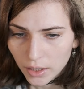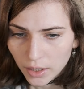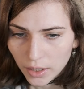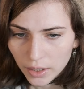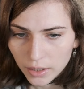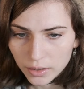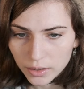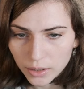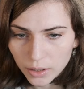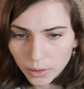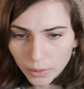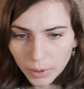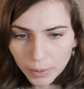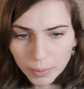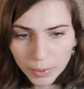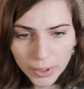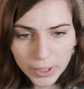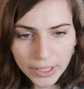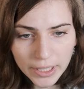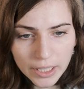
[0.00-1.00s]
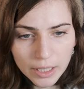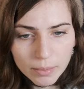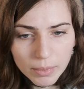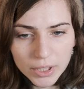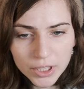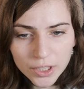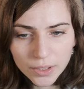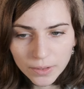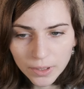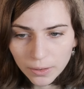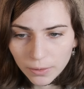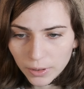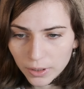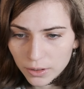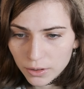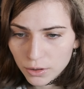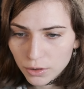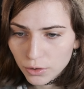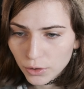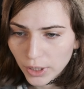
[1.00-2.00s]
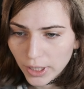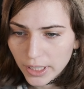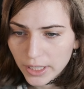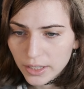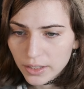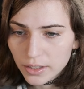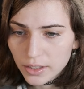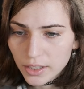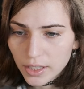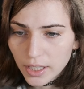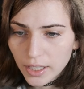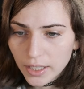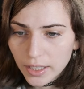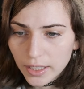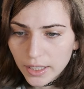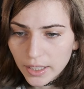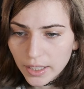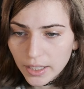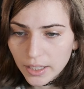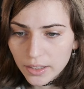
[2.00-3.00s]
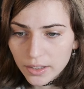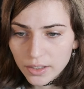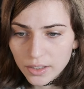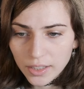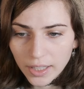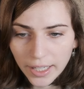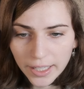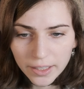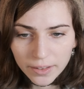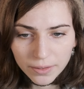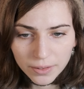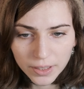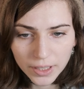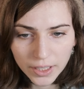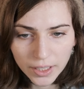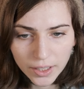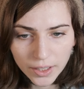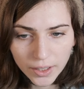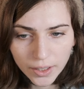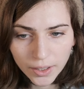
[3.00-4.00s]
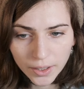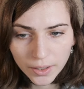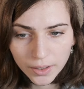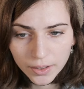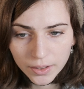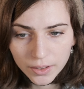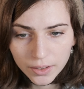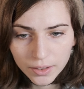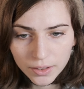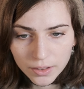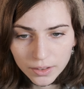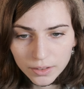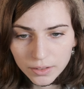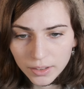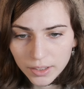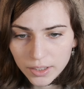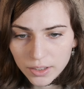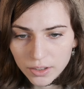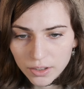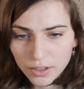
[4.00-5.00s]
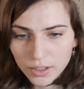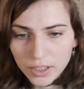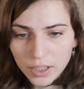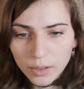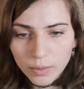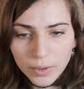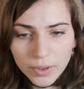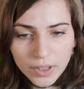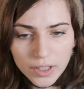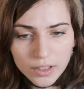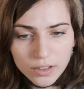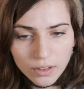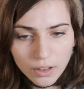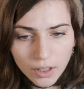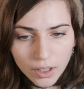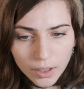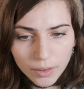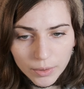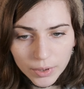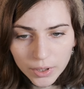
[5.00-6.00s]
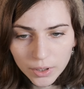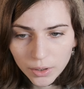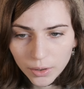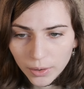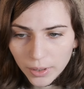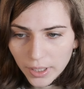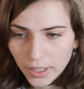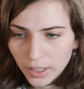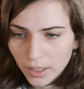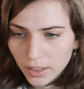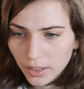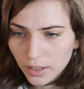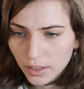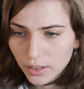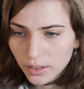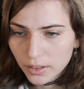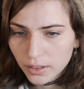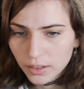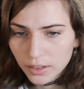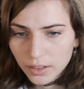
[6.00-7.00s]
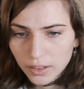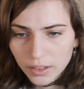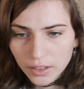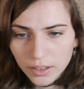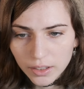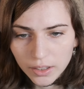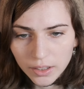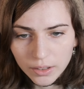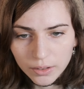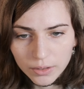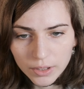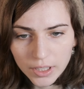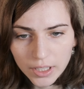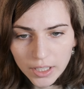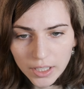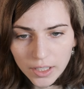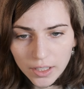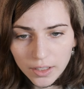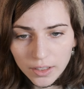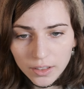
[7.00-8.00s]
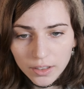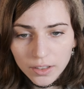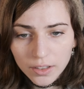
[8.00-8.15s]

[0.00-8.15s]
So we're putting a bunch of different strings inside of here. Let's just see what these are real quick. OD.